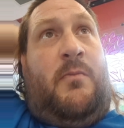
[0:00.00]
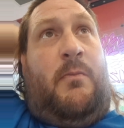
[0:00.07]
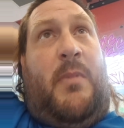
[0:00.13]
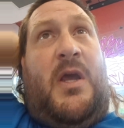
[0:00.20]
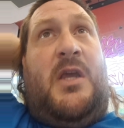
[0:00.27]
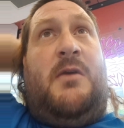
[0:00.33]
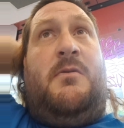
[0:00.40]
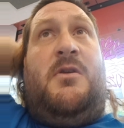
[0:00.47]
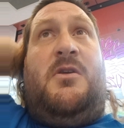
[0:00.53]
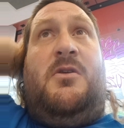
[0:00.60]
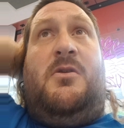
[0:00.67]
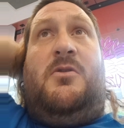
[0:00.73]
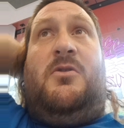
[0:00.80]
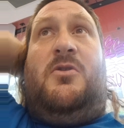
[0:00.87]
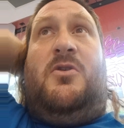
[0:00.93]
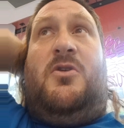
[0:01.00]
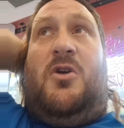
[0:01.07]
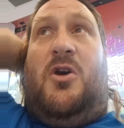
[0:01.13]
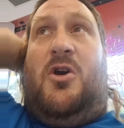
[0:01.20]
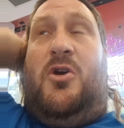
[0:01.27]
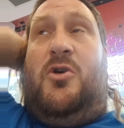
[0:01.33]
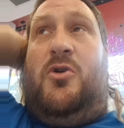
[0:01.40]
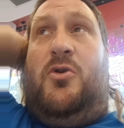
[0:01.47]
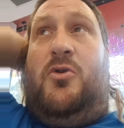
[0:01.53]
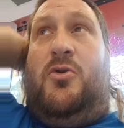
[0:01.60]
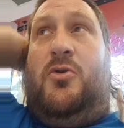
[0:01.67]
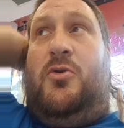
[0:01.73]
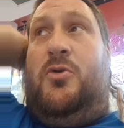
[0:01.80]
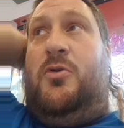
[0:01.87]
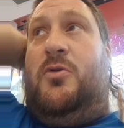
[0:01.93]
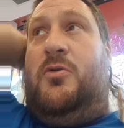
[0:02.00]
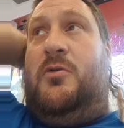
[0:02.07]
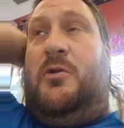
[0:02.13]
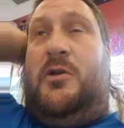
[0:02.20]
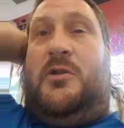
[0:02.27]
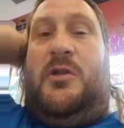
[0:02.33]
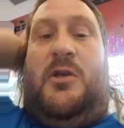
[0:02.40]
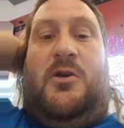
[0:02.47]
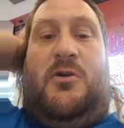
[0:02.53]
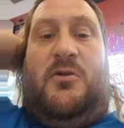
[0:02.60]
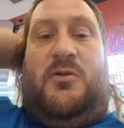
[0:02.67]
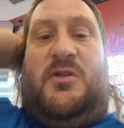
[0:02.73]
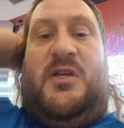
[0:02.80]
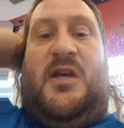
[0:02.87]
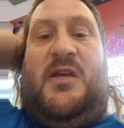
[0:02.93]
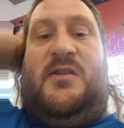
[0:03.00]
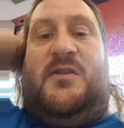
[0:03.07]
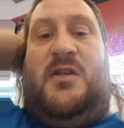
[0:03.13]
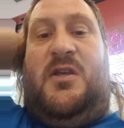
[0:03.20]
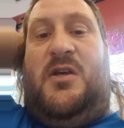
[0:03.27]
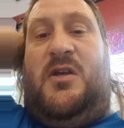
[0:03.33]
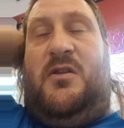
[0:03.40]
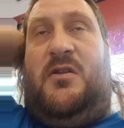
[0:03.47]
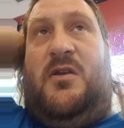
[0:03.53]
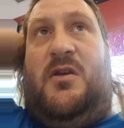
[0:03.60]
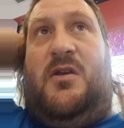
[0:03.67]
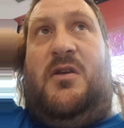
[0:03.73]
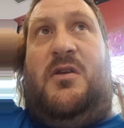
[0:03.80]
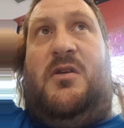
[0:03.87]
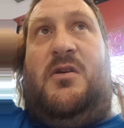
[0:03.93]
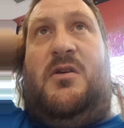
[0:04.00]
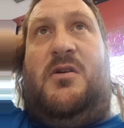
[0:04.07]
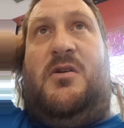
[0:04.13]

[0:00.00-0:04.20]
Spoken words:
Maybe you could go like they're going Tassie, aren't they?